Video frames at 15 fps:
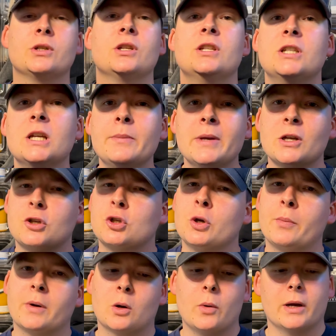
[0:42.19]
So this is going to be a
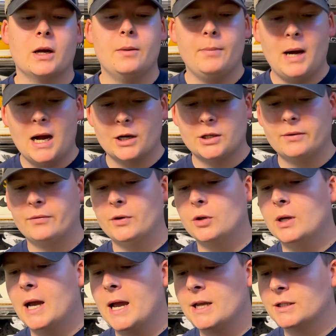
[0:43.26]
super quick unboxing for you
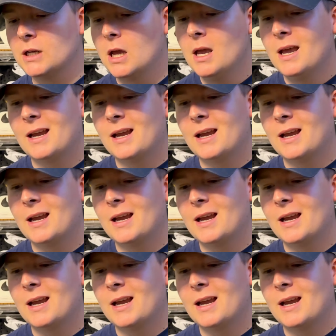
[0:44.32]
guys